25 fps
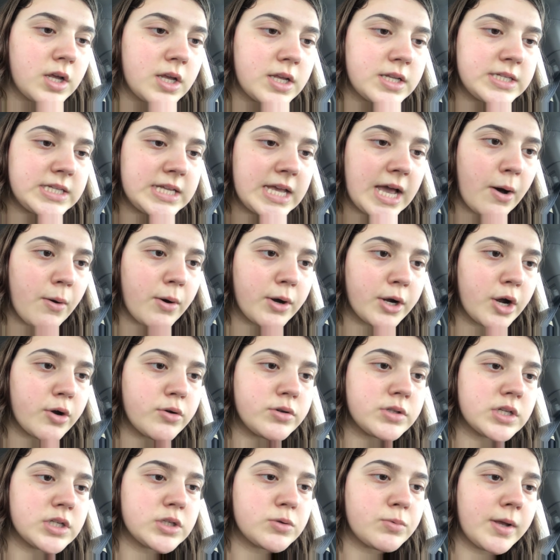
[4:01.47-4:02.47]
see how it
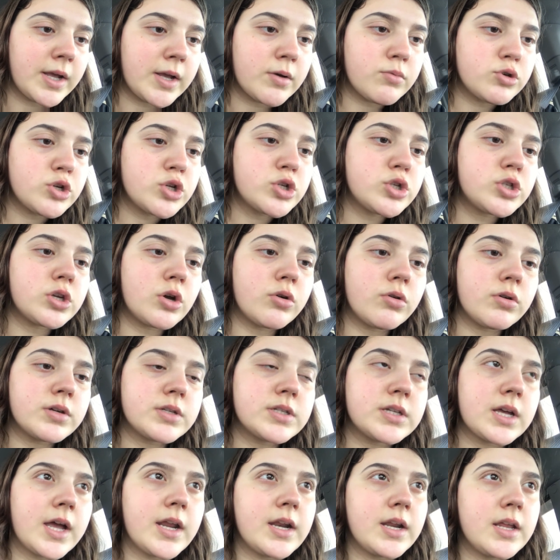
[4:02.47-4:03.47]
goes this week. I was just so
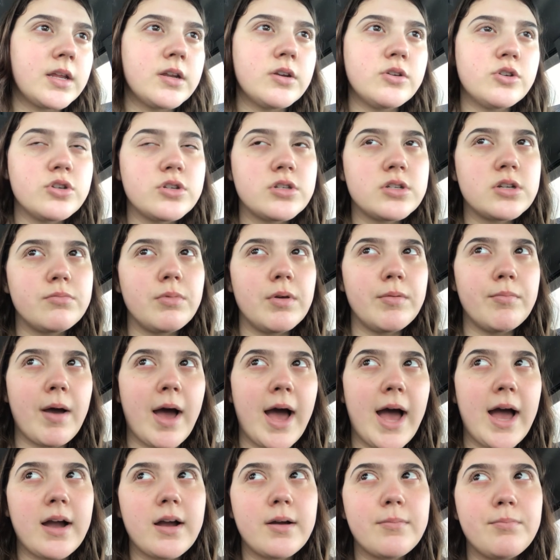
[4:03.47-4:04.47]
excited just to be
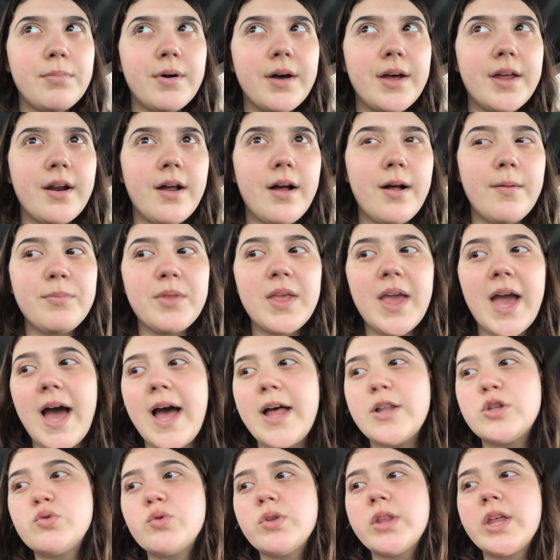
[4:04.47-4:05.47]
back, but
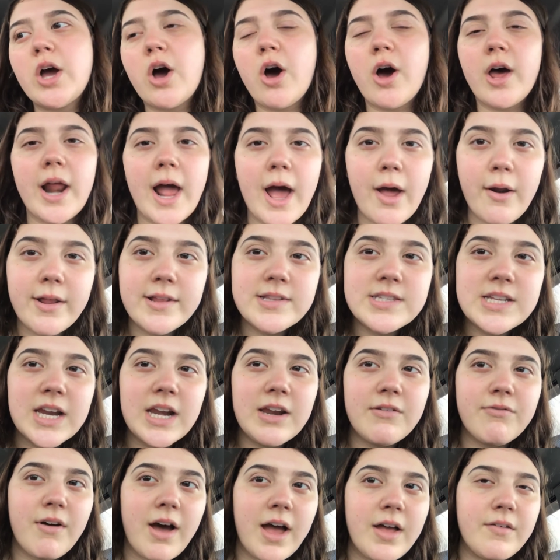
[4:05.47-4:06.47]
yeah, it's really hot out. It's
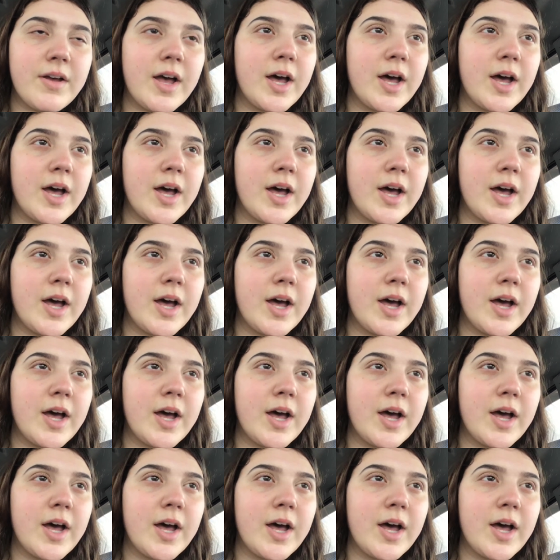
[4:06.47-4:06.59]
85